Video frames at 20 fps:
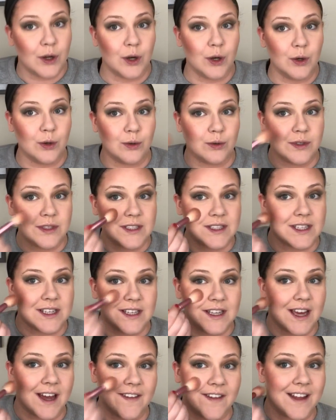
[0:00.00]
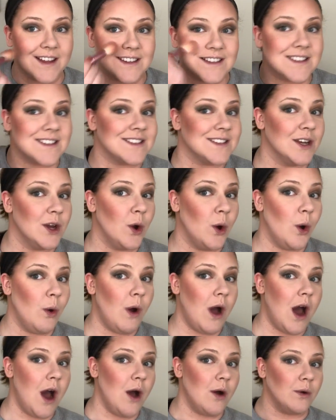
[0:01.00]
Ooh, see, yeah, that's,
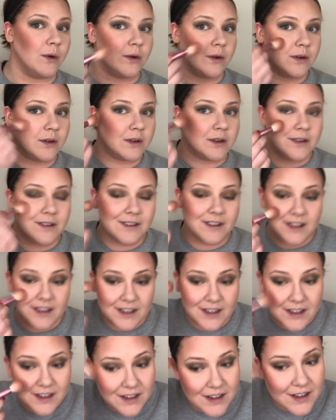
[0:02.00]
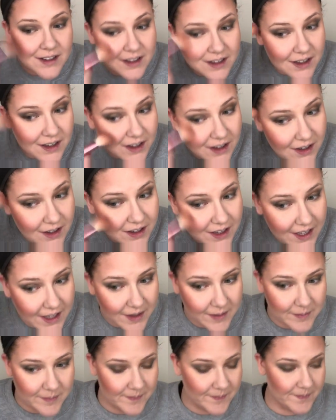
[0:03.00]
whoa!
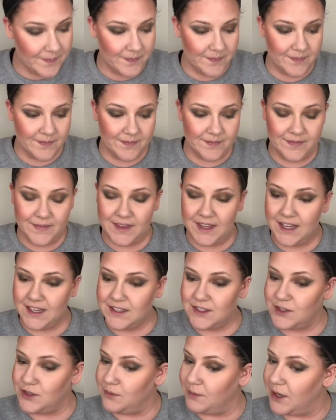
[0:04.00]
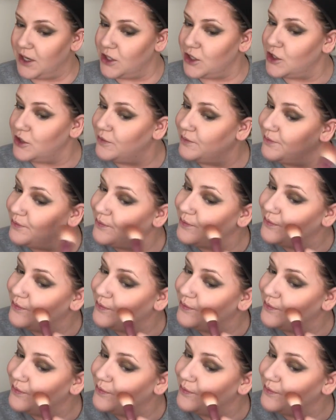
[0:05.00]
Okay, that's too much.